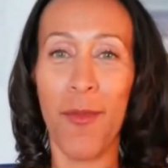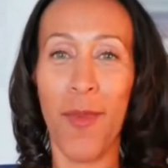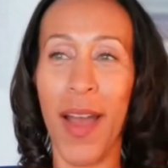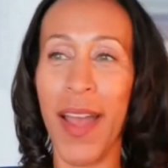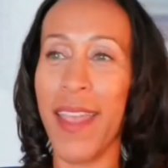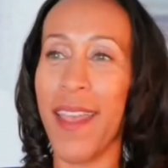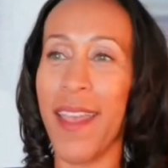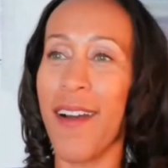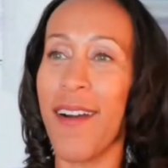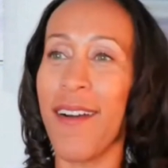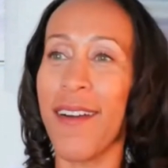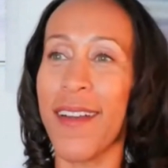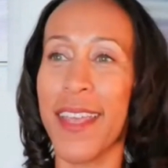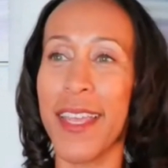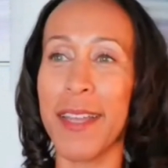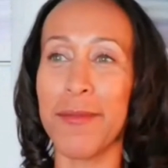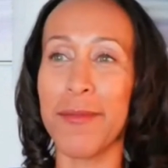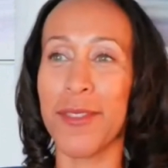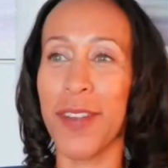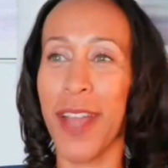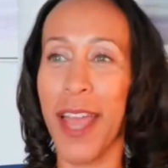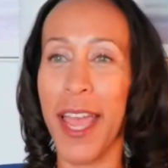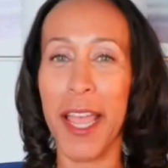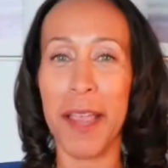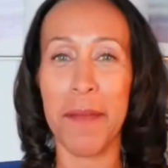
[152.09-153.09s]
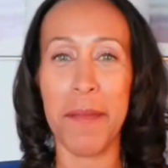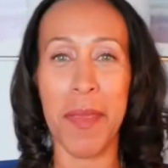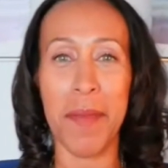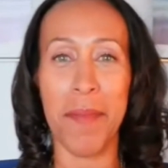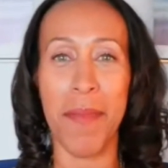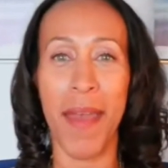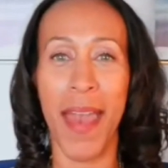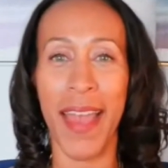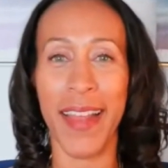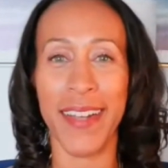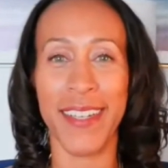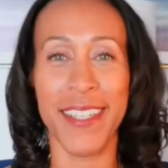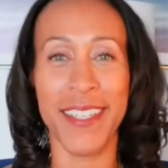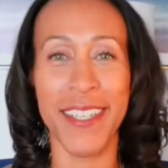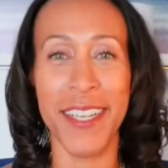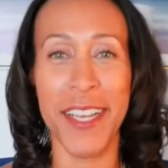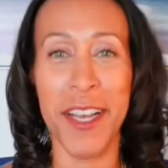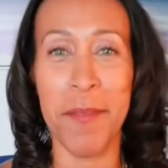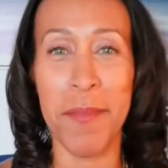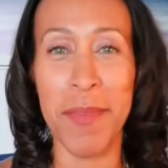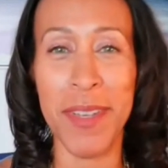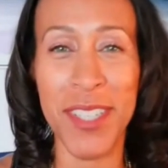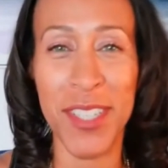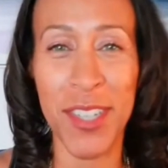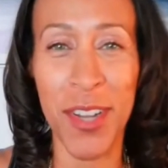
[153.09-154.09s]
Why y'all keep dragging me back to
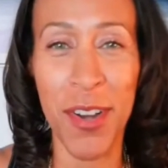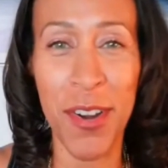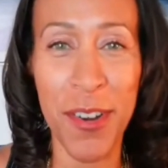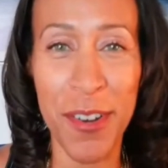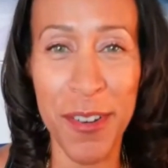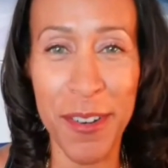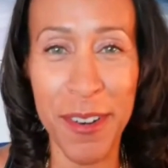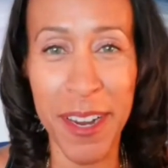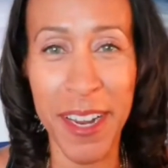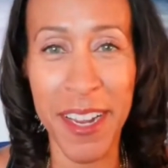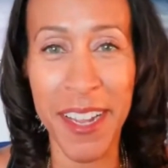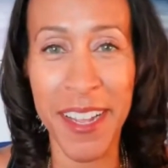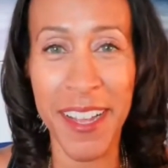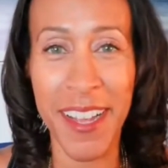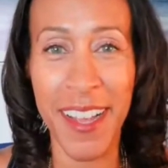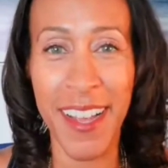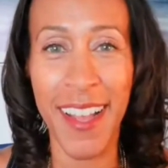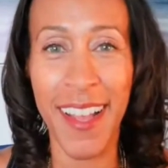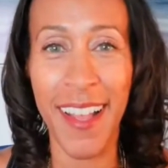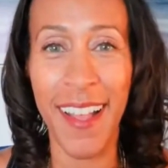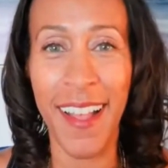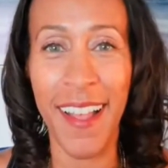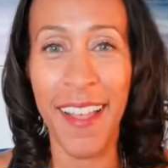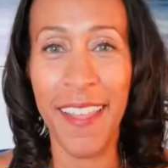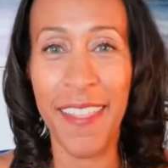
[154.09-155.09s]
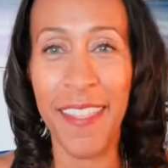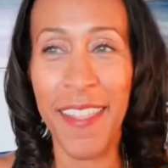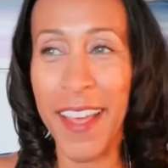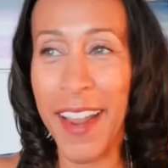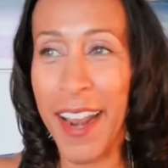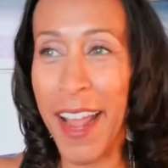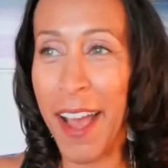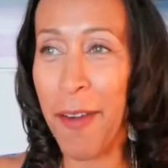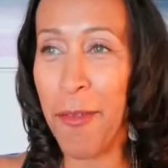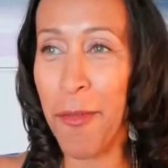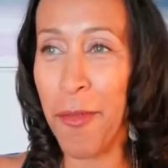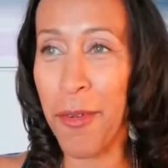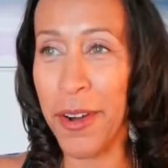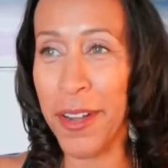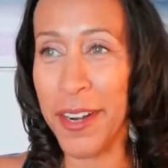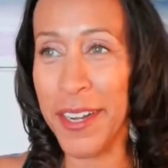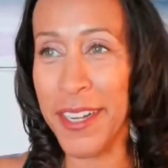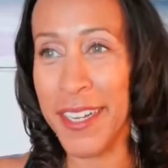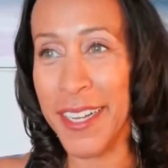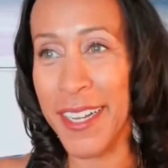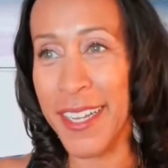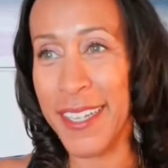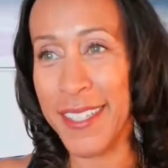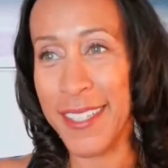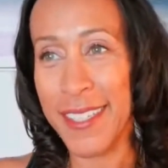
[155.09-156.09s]
tell my story that I want
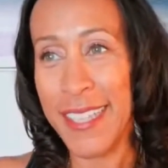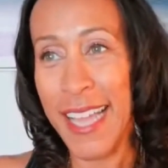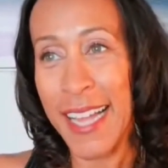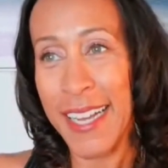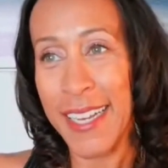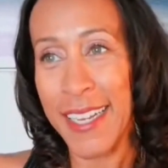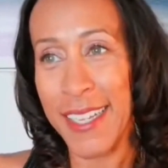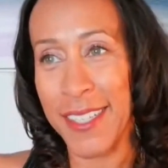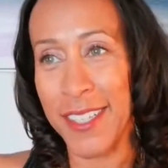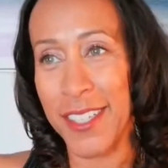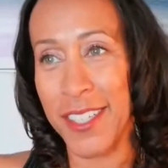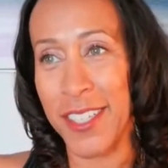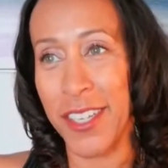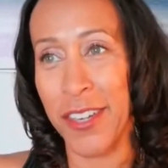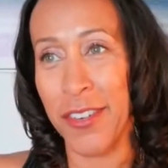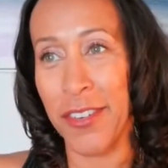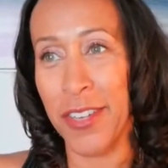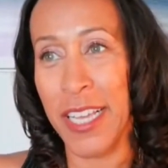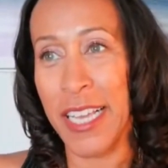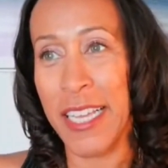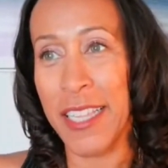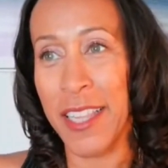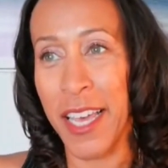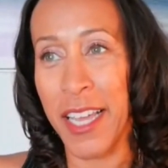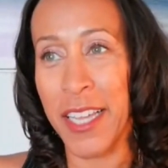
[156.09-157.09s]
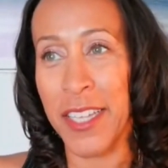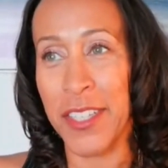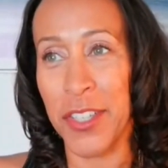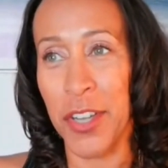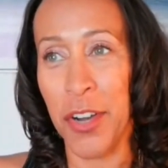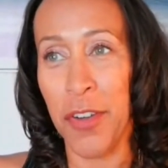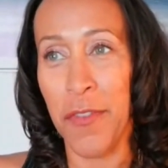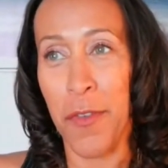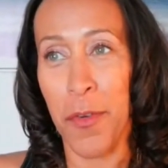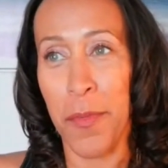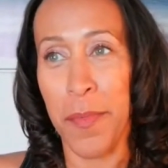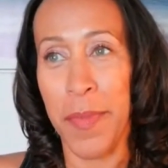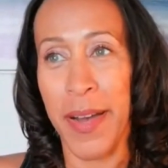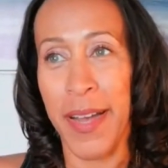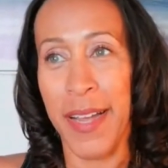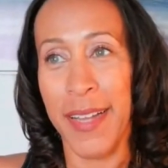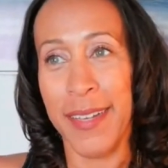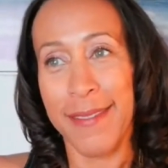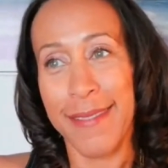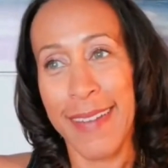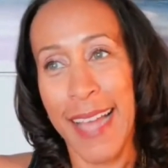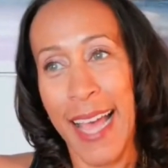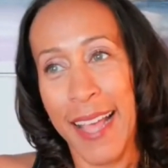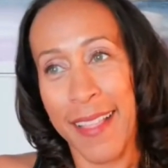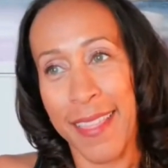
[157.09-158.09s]
to not necessarily glaze over, but
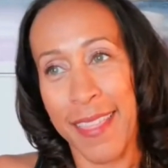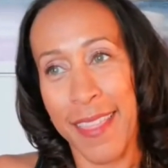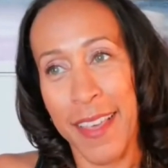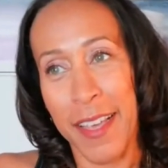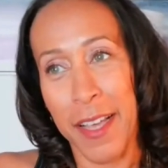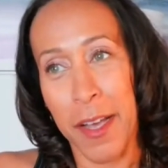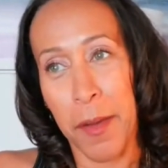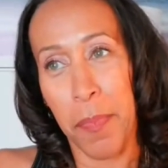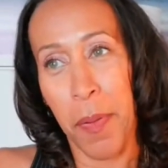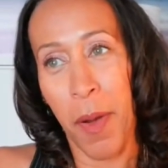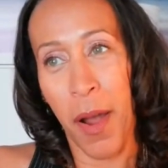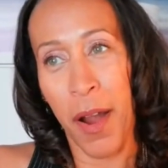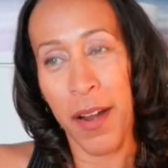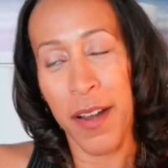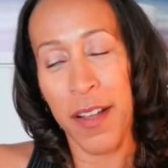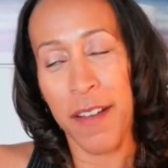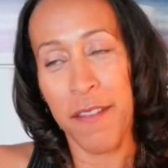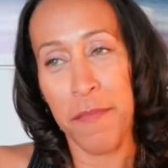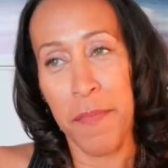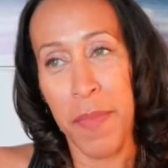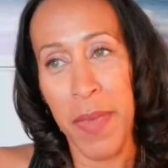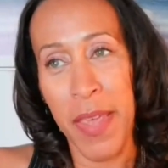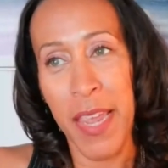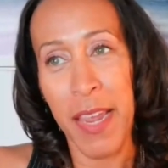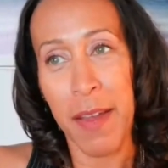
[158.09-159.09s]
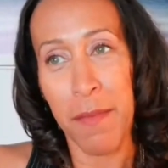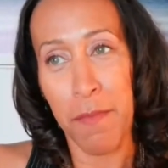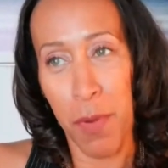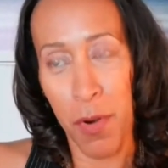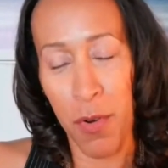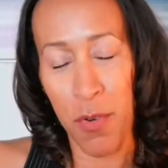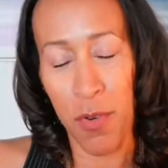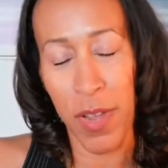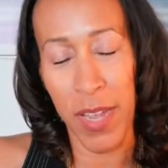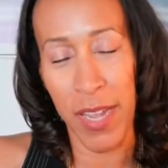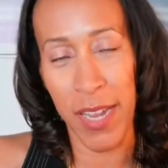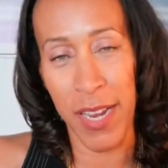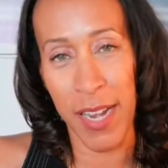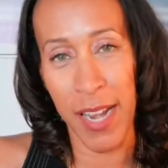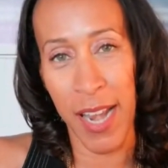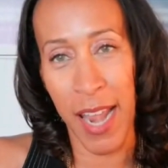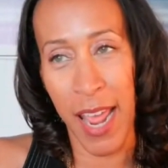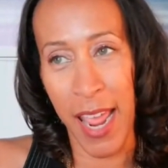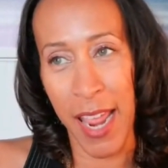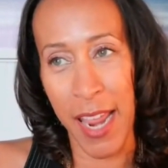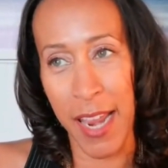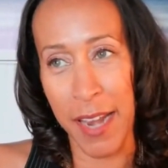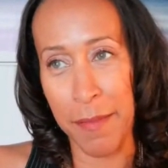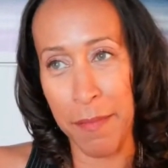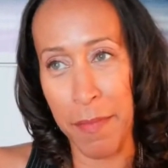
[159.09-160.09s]
I think a part of being broken
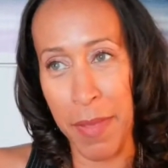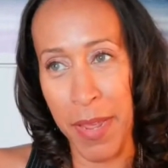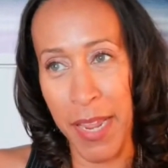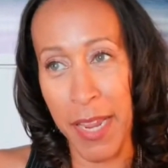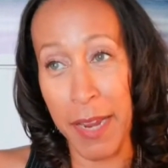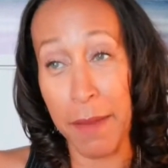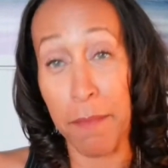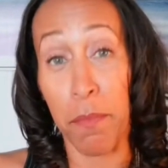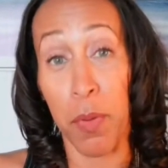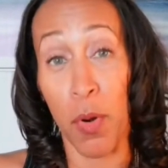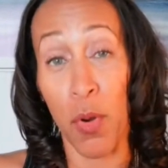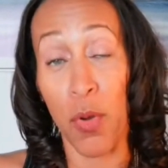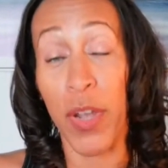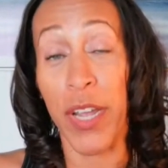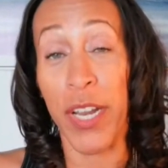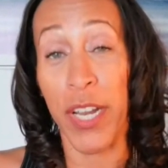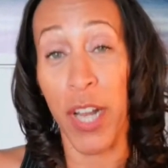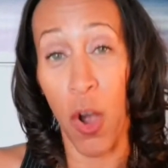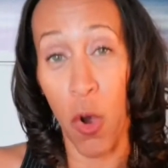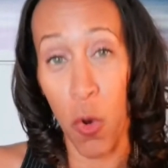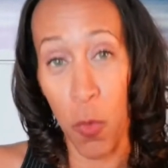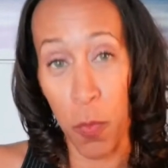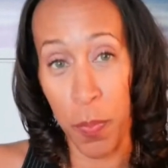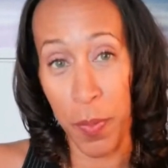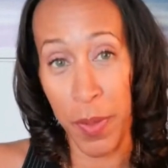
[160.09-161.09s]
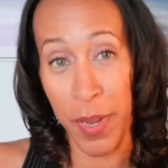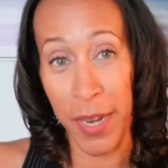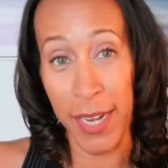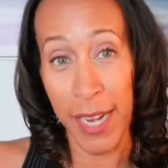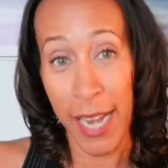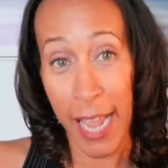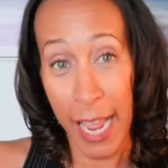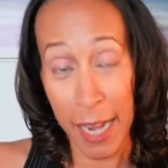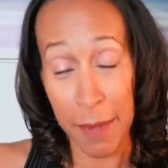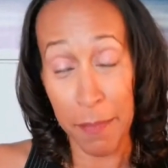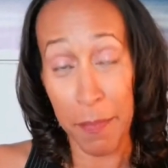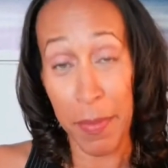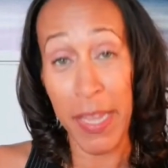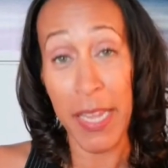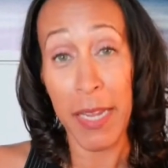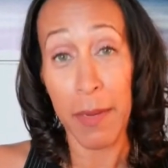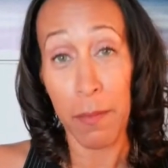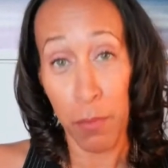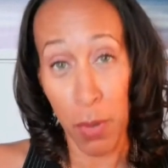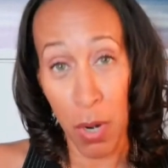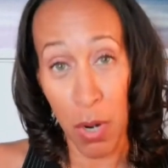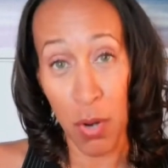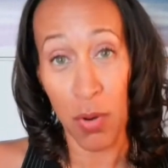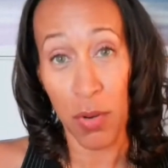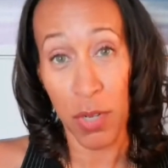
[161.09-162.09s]
and being broken open and being
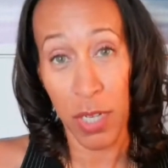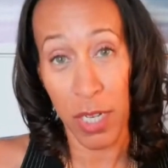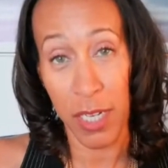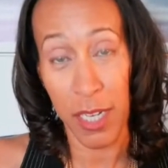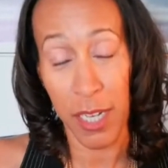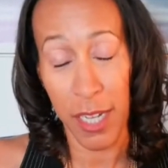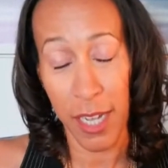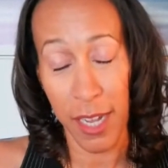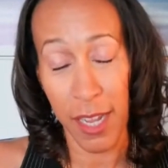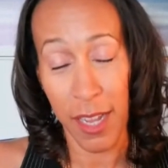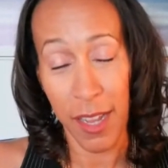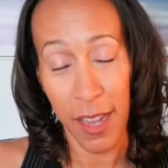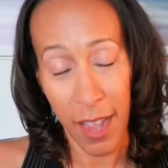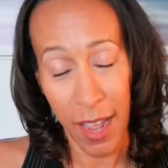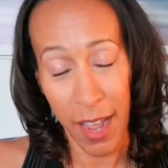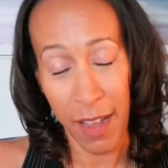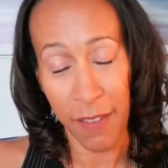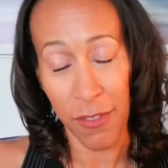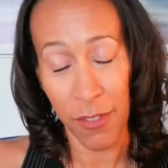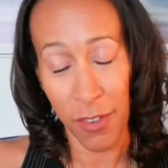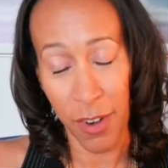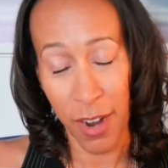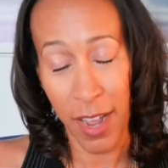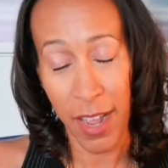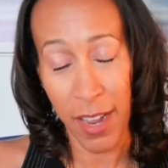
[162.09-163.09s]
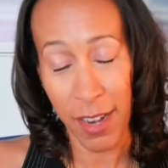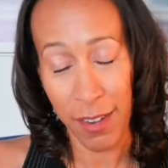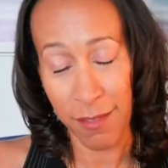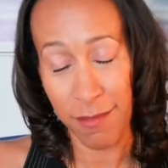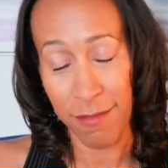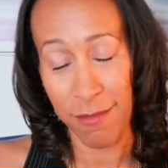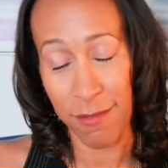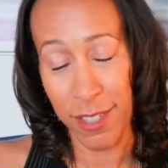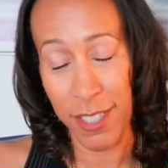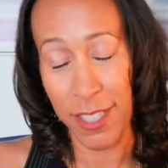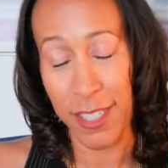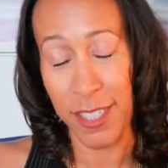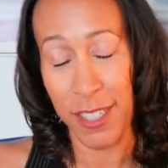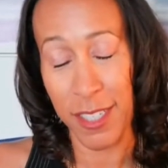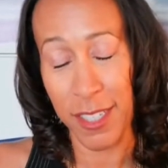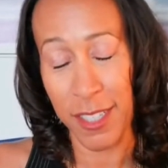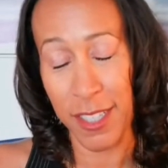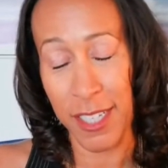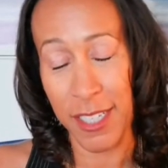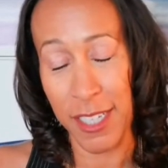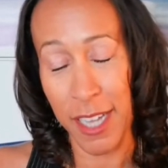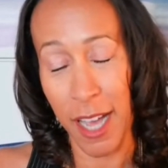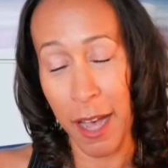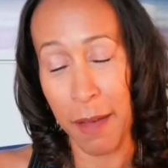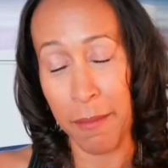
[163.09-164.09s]
broke after I had risen to
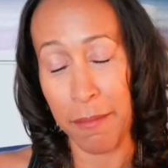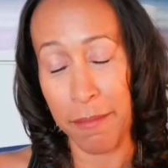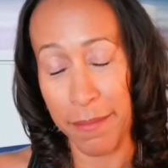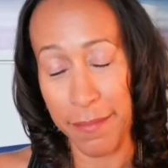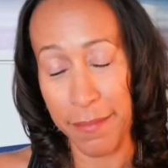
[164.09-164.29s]
the top,